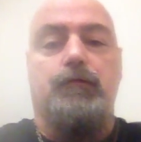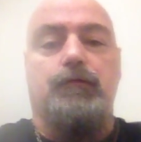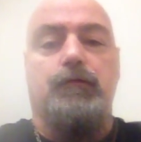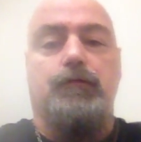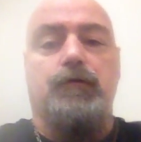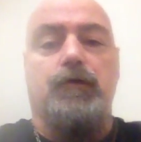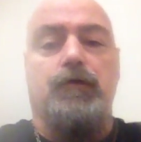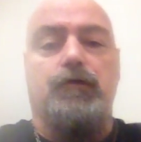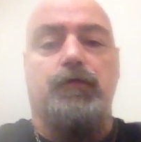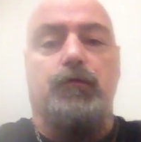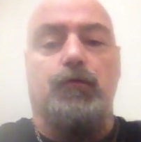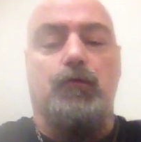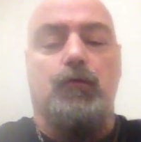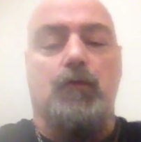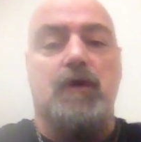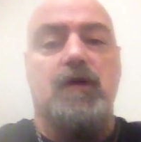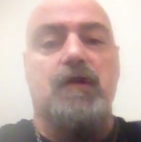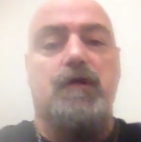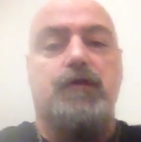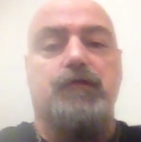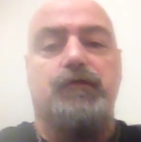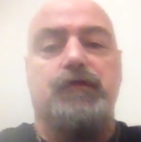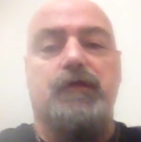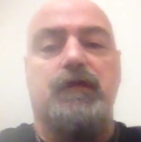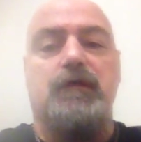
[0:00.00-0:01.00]
It's either you
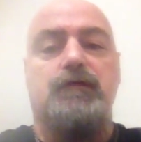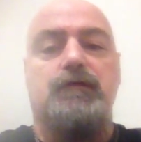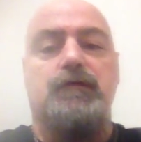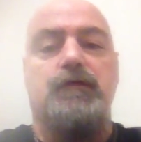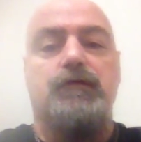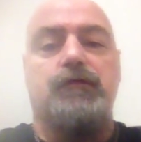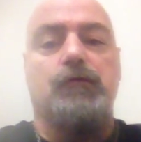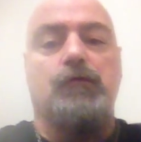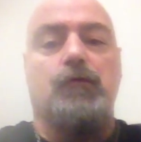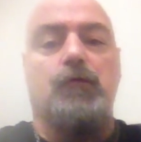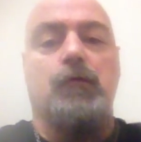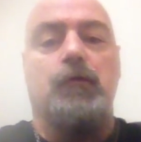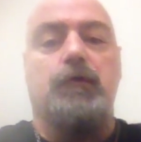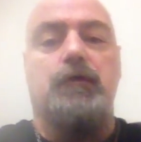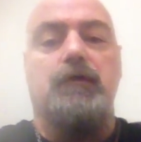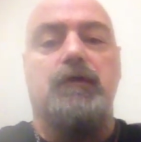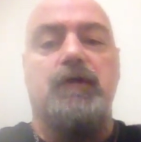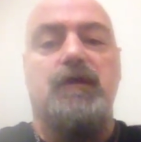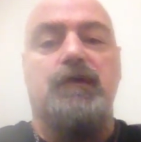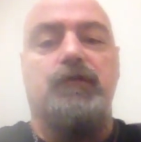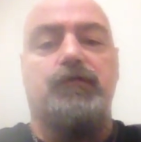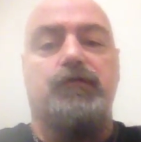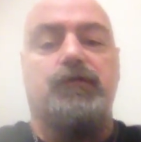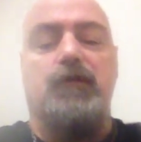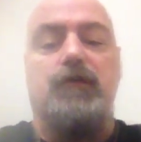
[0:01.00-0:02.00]
are a Satanist, or you're
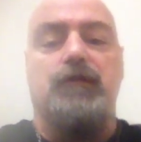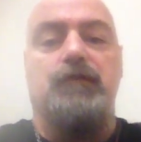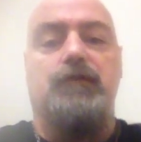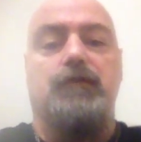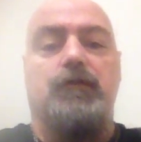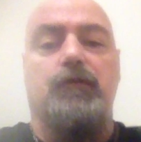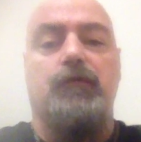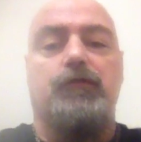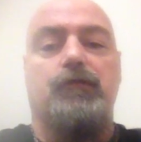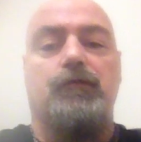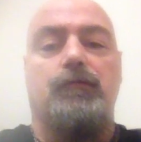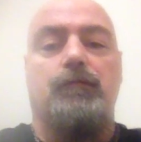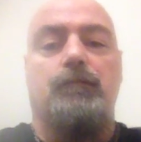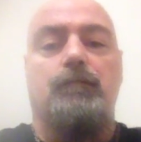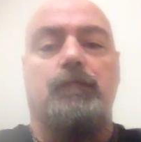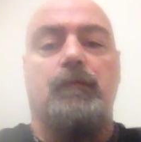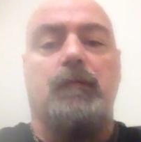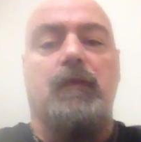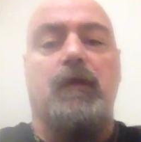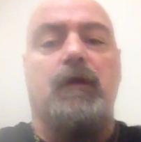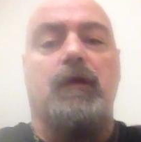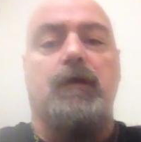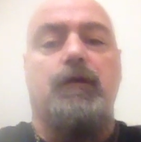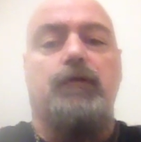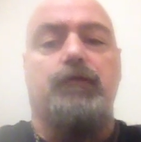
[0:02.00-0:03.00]
not a Satanist.
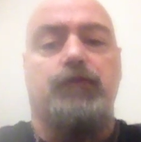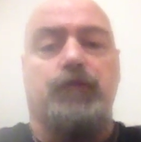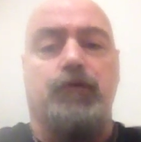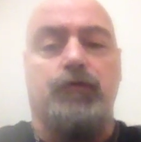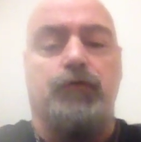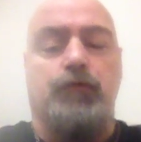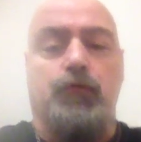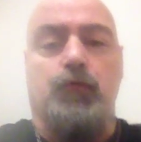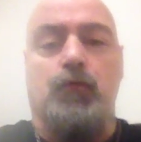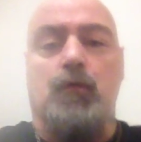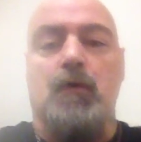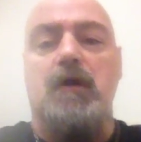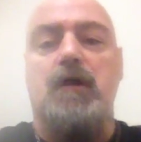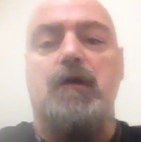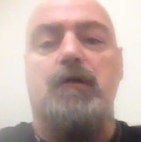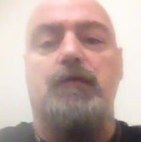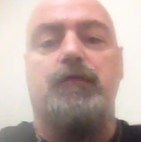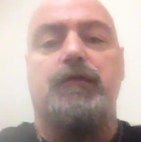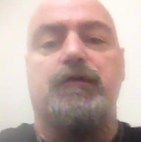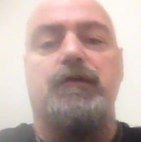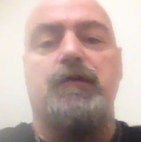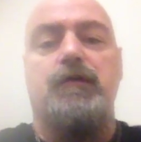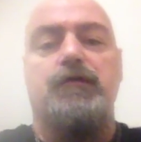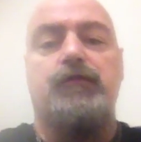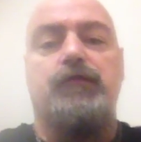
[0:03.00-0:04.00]
It's either you are a
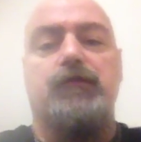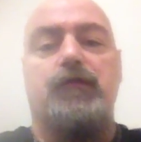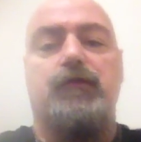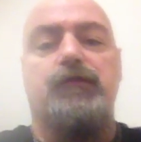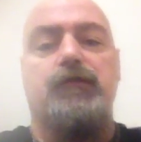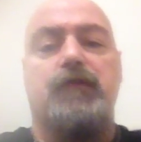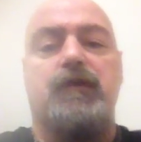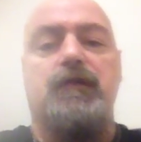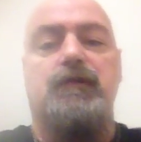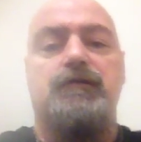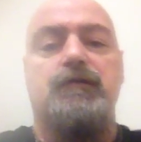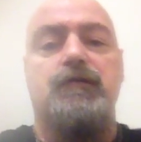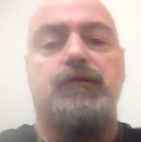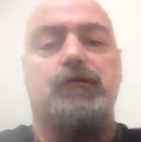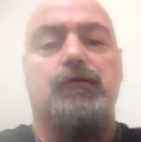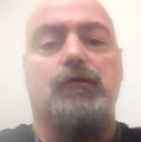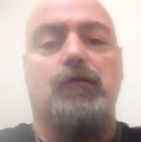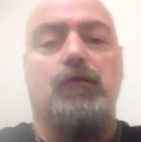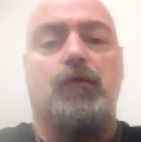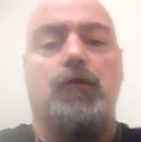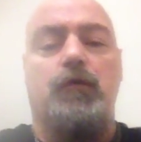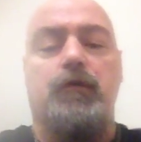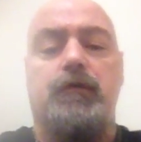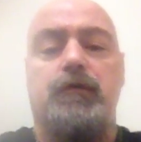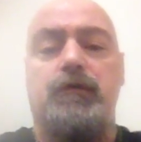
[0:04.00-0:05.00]
theistic
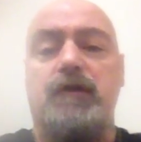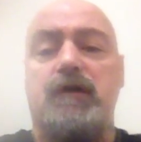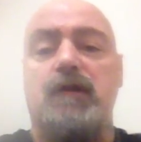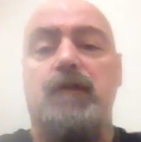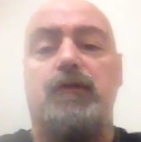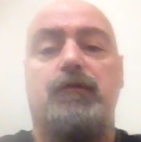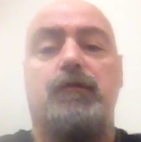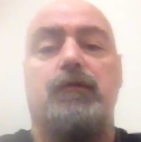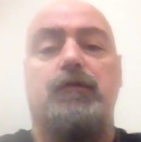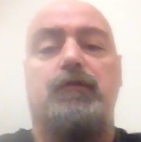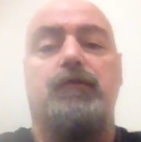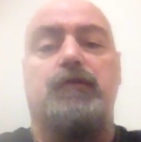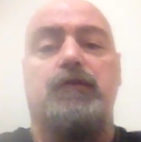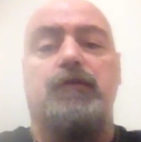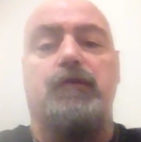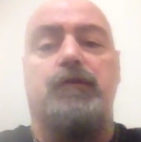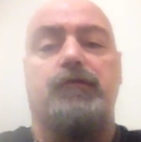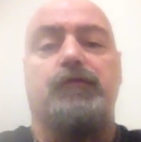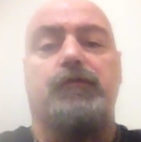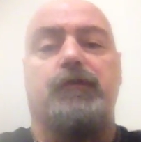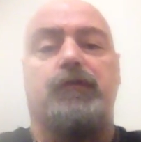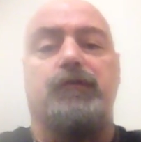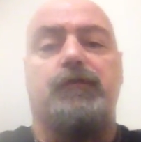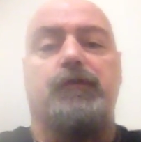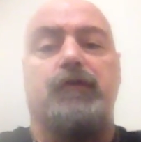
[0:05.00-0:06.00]
Satanist, or you're not a
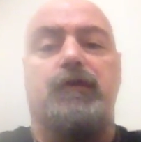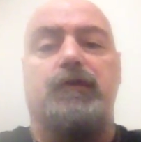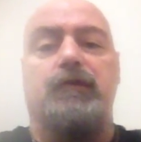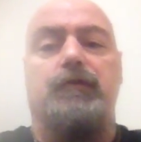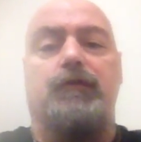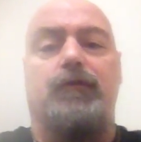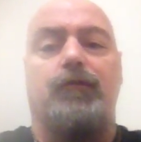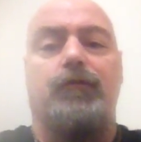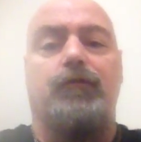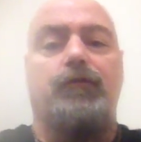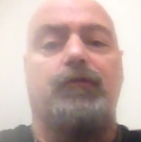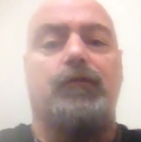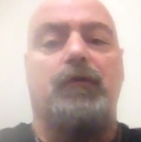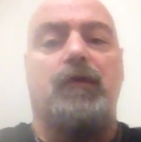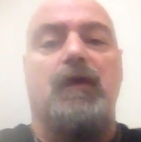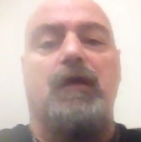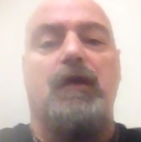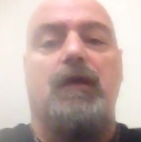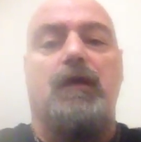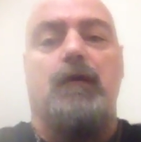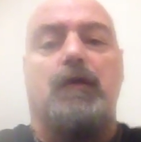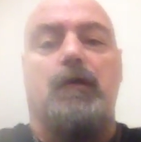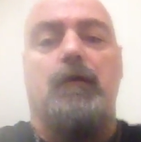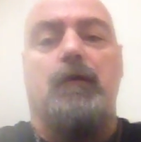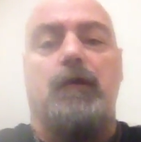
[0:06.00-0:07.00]
theistic Satanist.
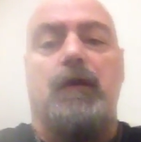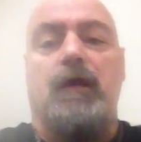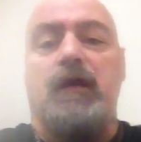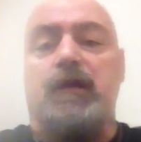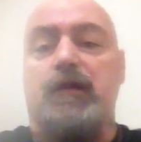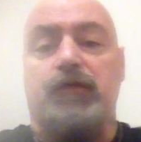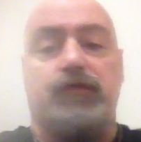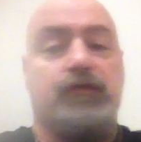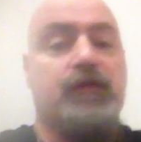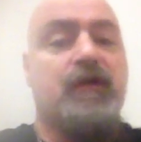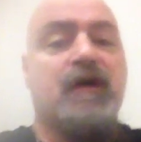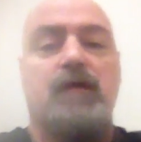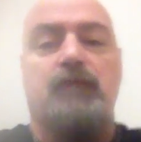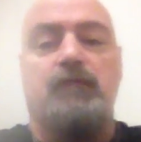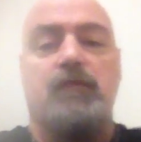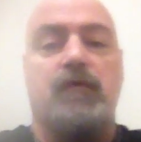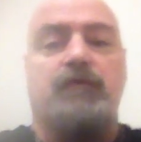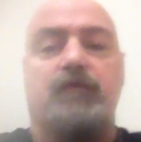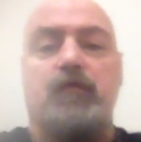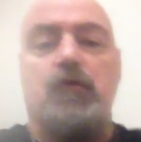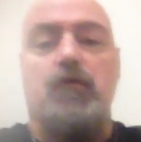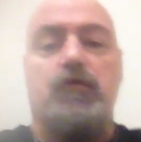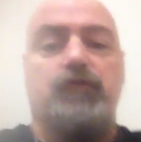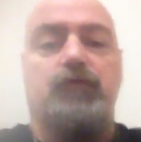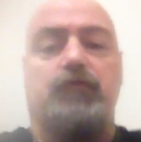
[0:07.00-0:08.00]
And it's not
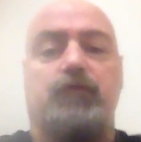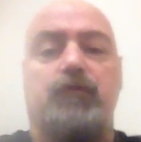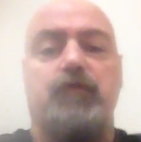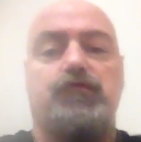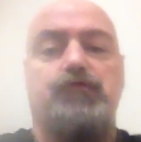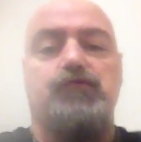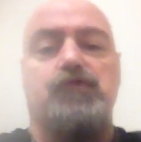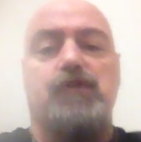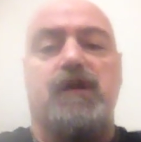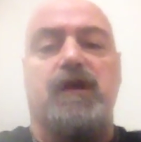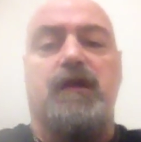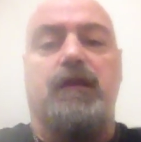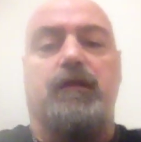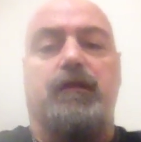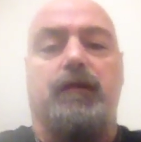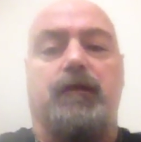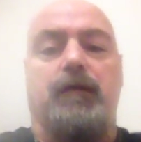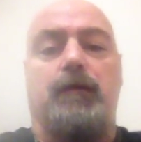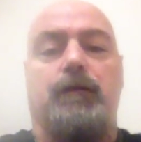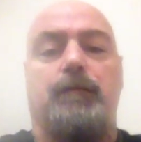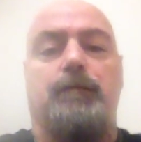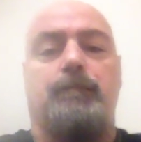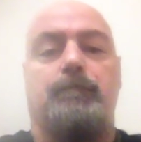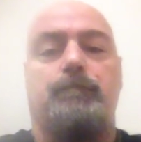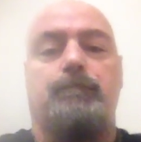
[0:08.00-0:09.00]
reverse
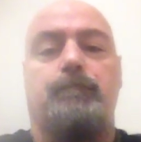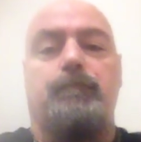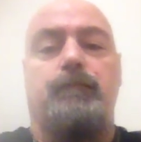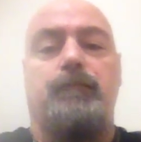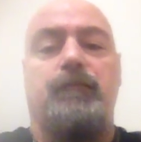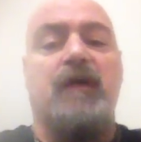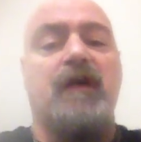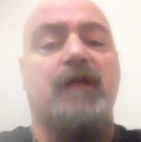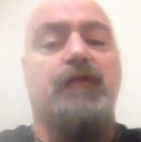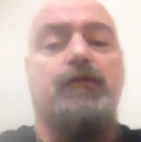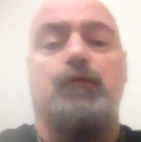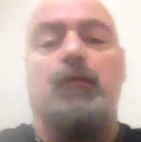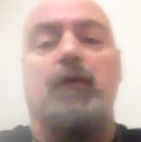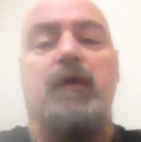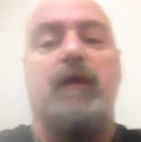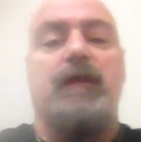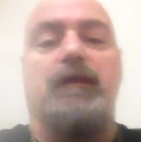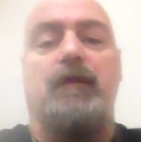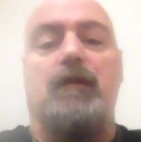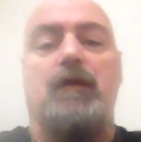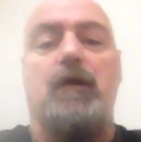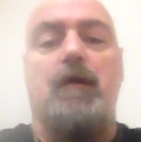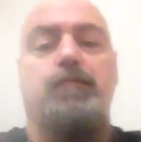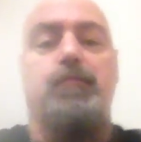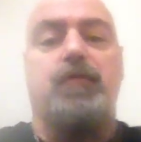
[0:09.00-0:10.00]
Christianity. Not the way
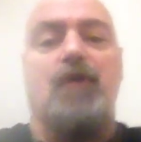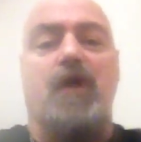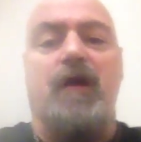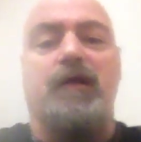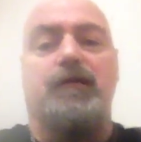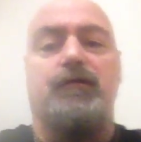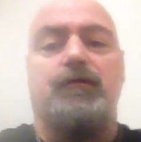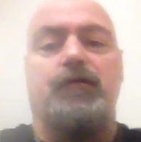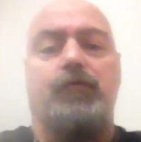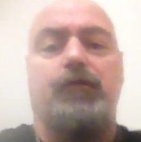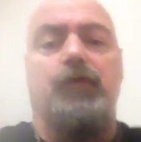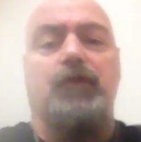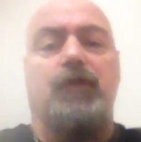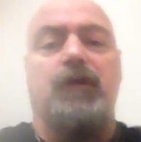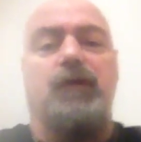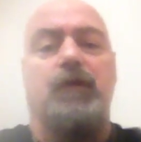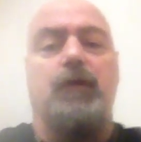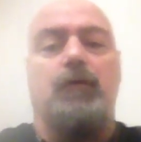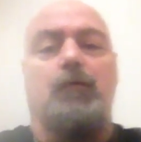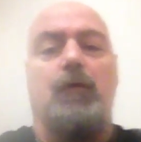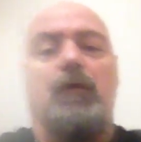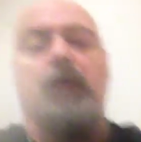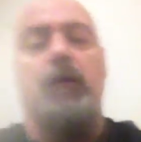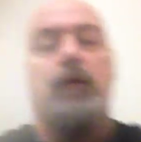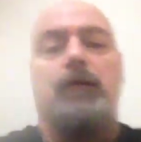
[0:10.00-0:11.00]
that I practice it,
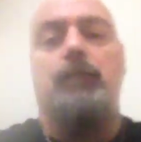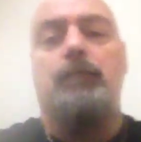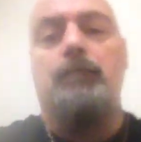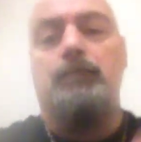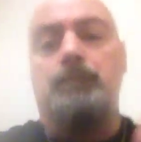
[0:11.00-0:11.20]
anyway.